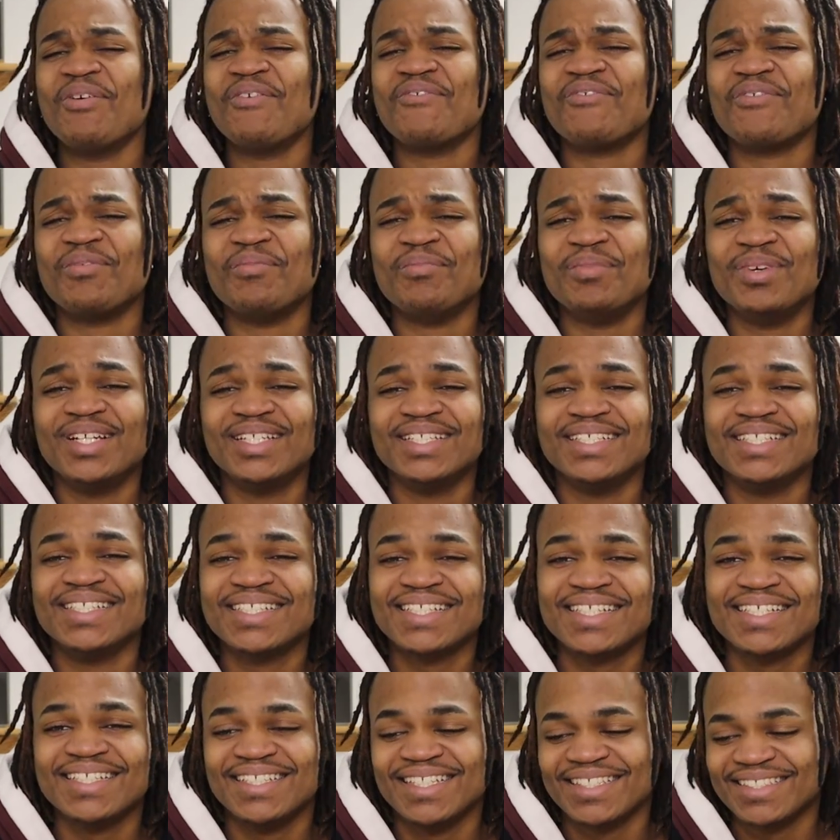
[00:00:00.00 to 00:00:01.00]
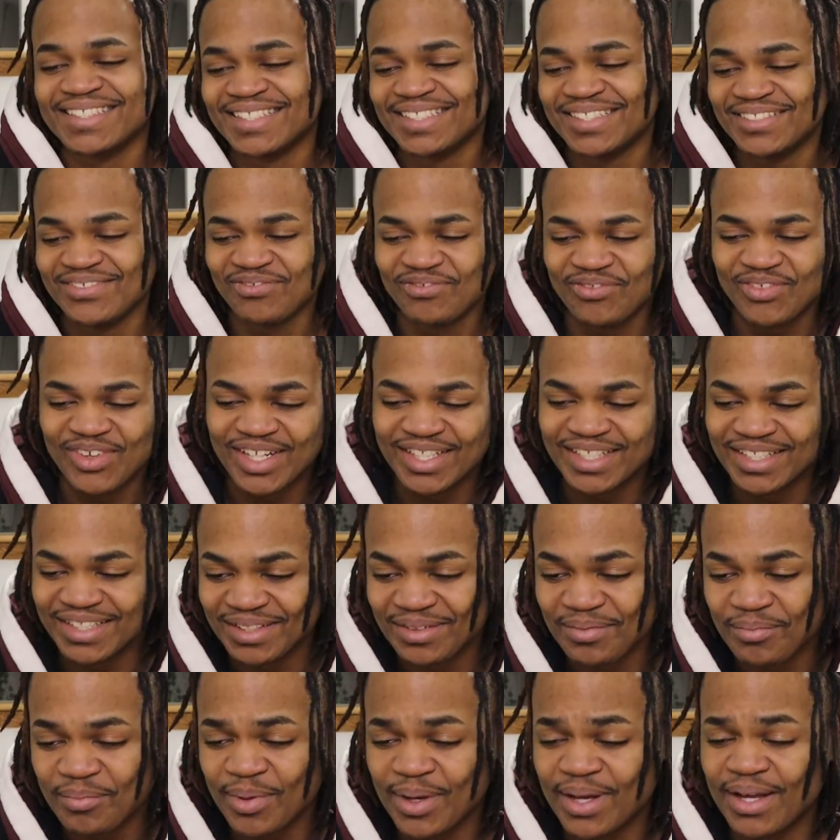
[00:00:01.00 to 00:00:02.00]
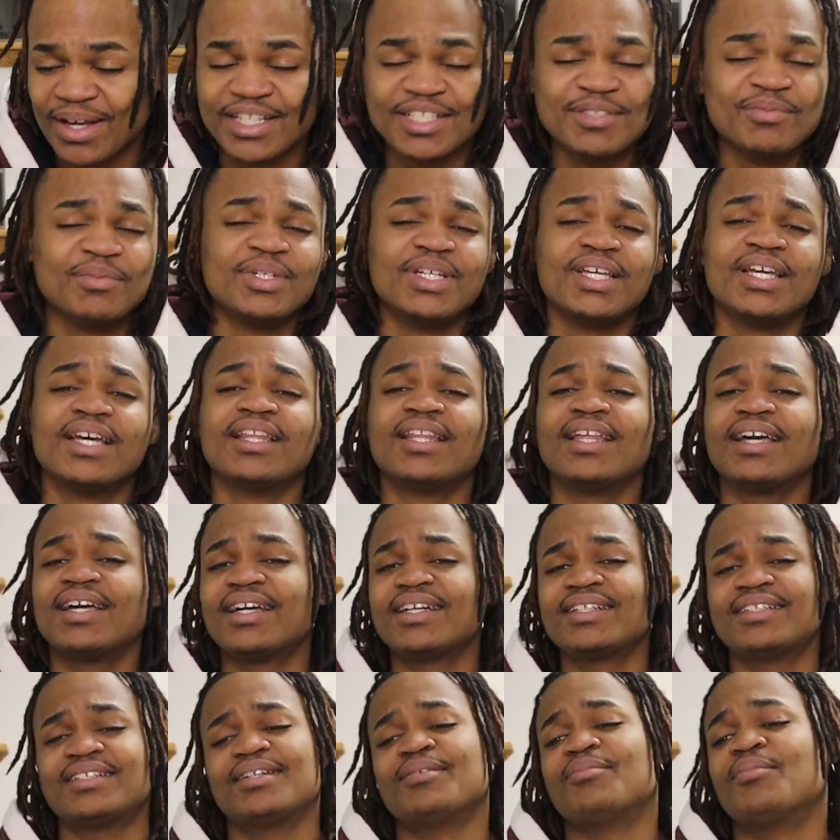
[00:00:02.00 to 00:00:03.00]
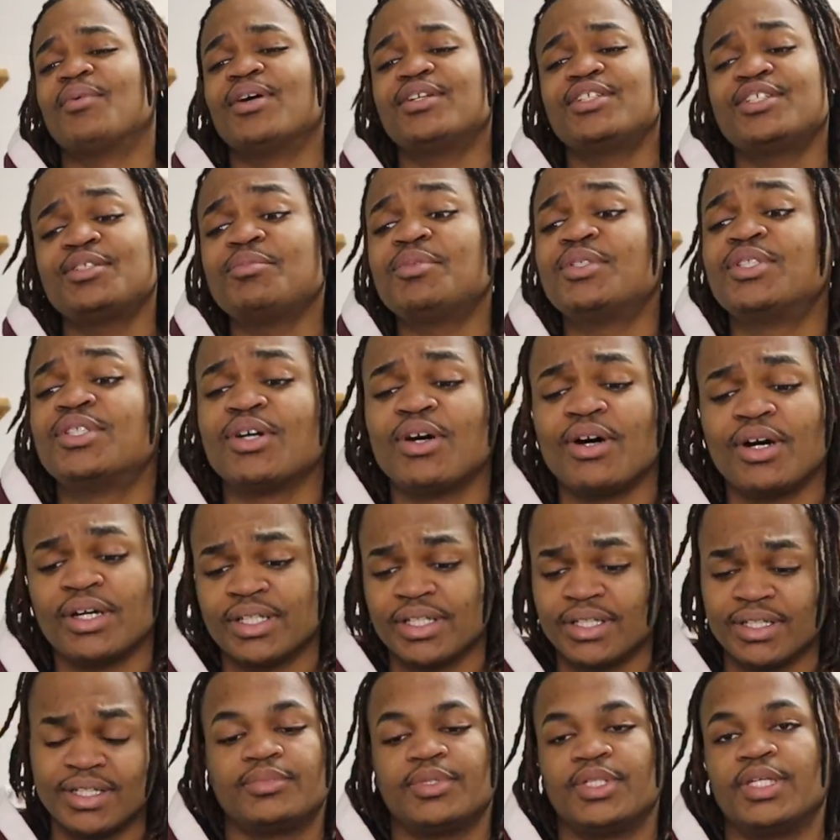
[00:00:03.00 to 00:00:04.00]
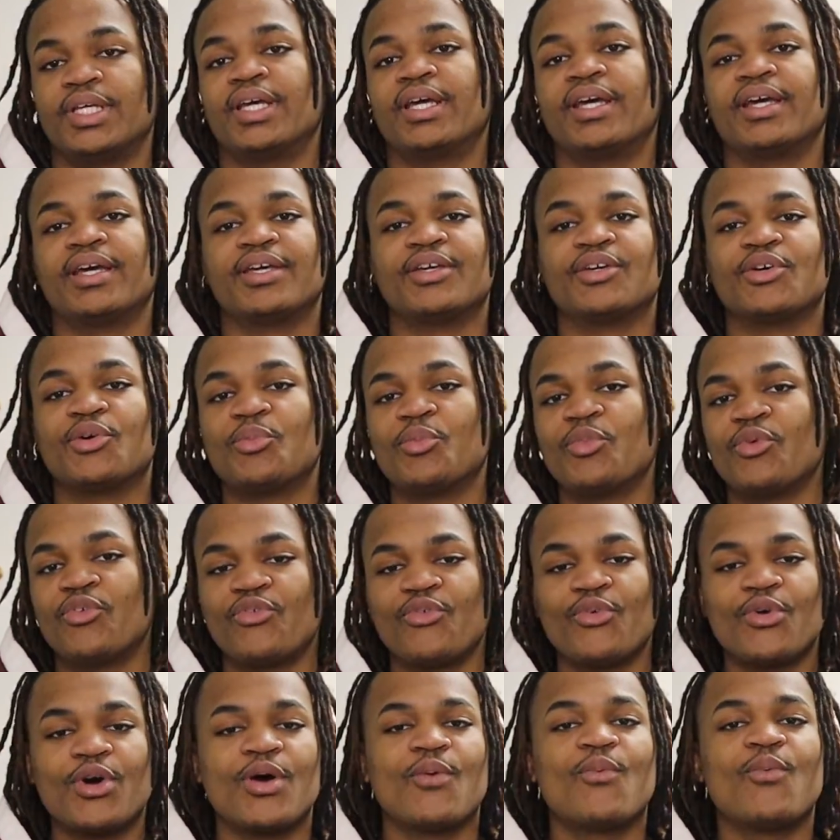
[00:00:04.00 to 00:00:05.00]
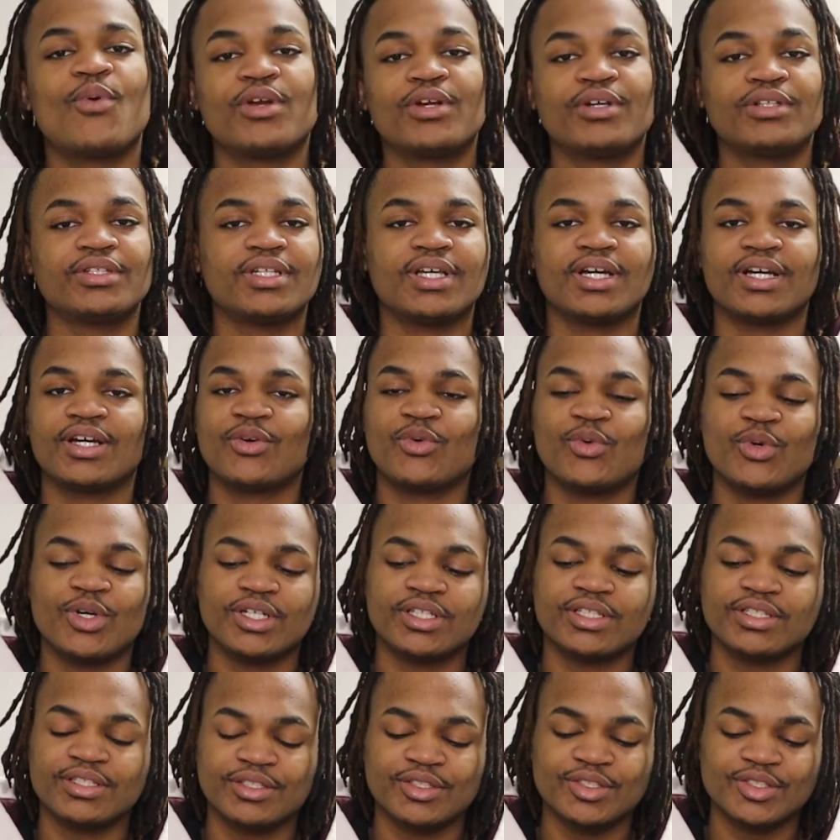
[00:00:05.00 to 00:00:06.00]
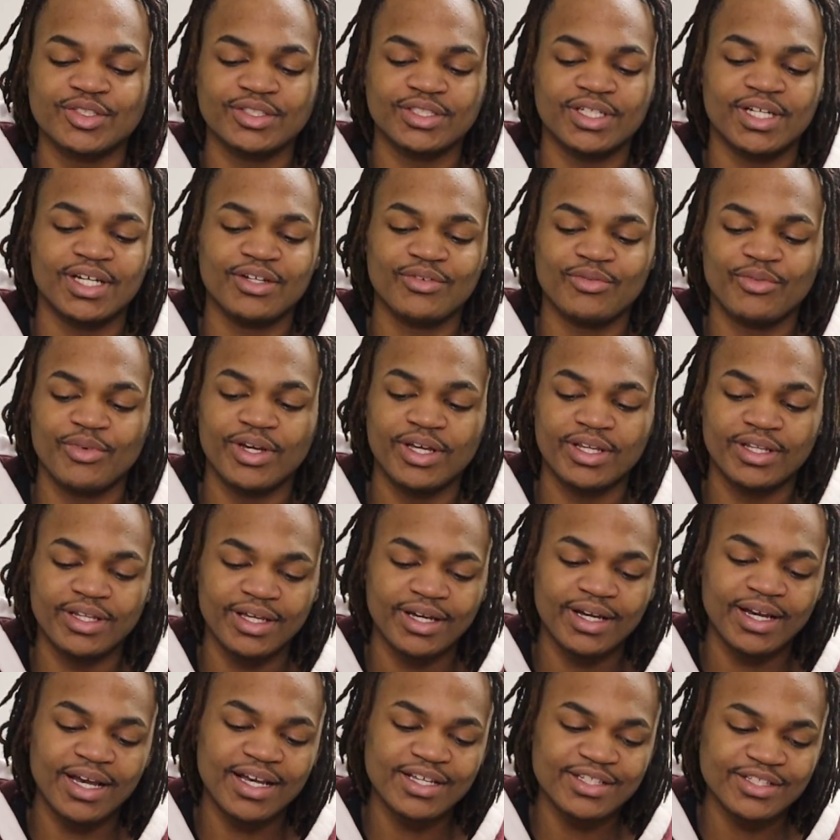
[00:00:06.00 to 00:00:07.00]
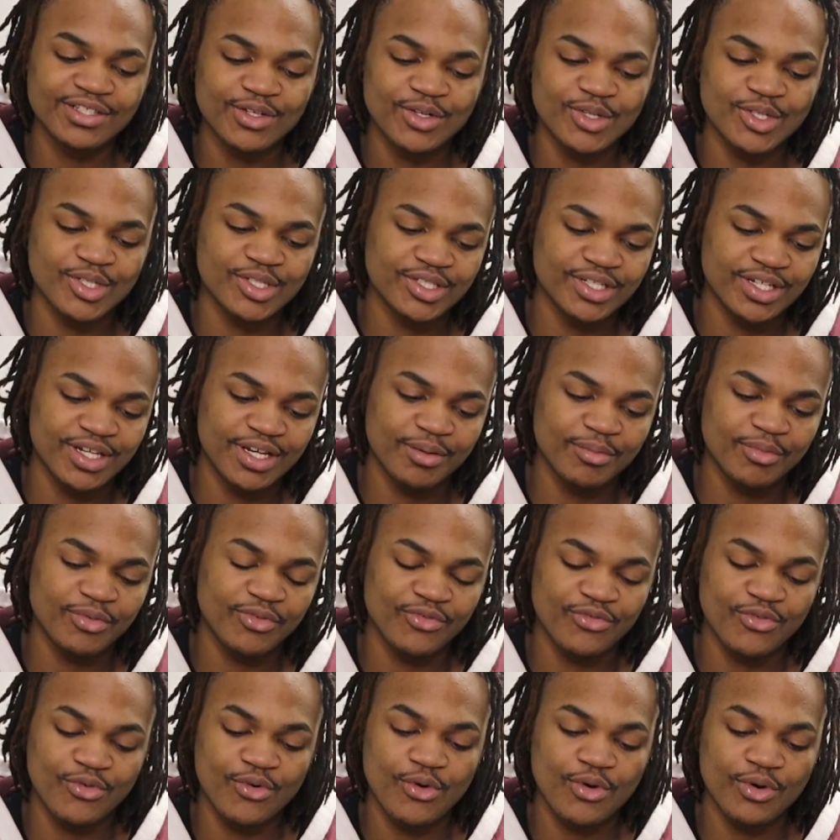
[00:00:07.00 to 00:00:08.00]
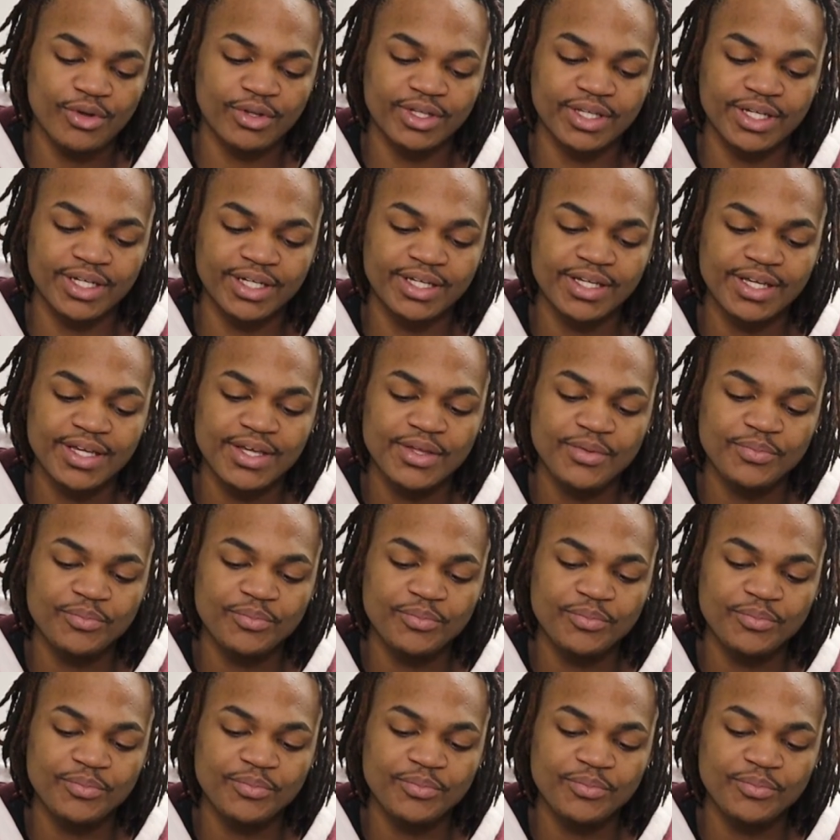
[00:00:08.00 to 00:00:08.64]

went from being disconnected to finding a balance. But yeah, like I said, bro, I just be talking. But yeah, yo, before I went on that quick little side rant, like as I was saying before, like